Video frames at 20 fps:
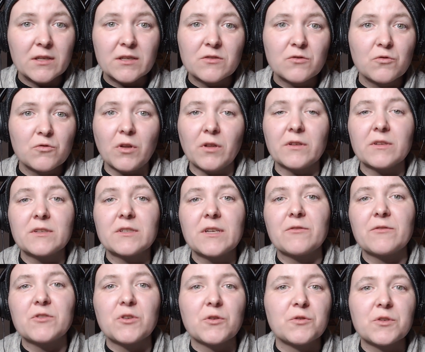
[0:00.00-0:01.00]
cool. It
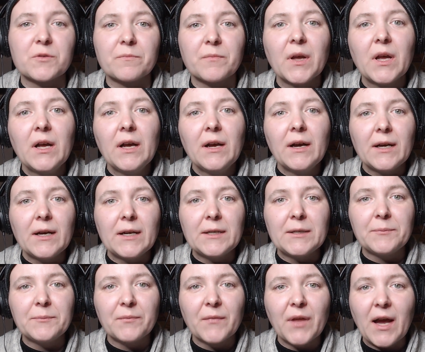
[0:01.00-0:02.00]
sounds awesome.
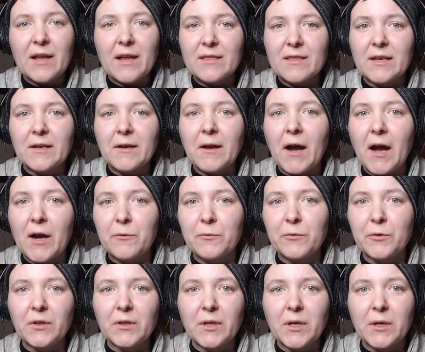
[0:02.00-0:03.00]
I think I
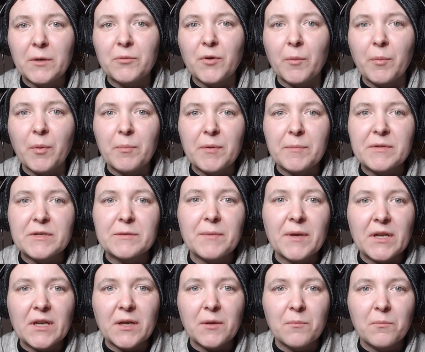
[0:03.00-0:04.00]
will probably be
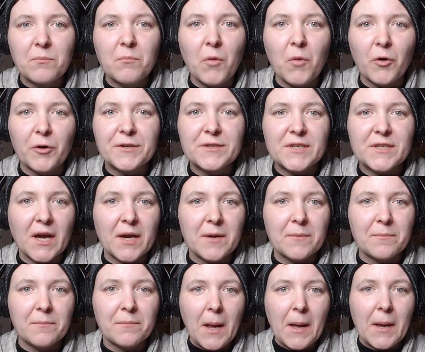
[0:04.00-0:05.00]
spending more
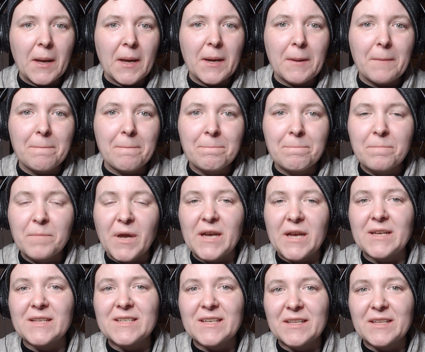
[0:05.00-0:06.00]
time
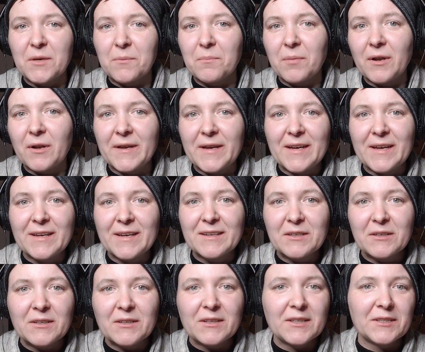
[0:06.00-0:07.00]
painting than
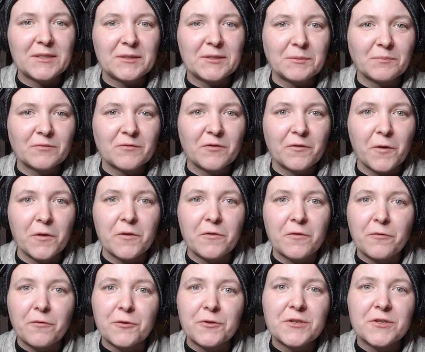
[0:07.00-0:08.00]
playing for the
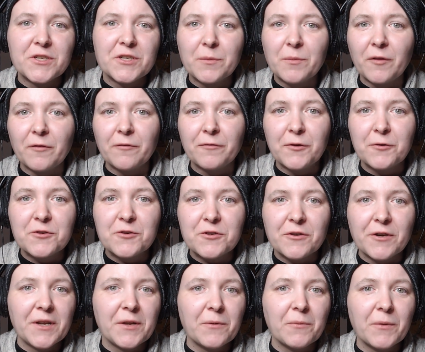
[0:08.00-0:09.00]
foreseeable
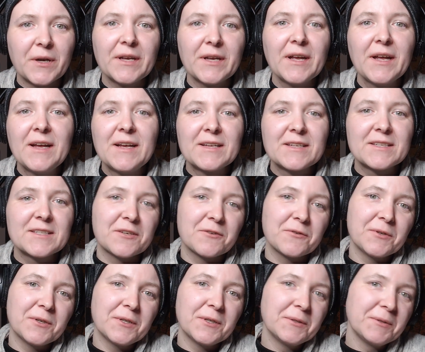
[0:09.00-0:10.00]
future anyway.
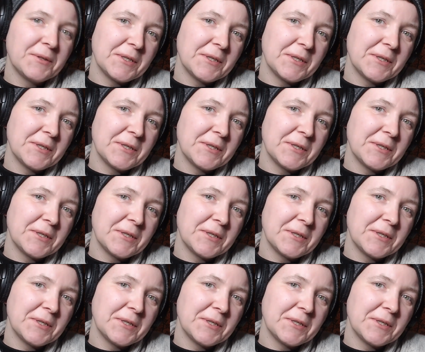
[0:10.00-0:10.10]
So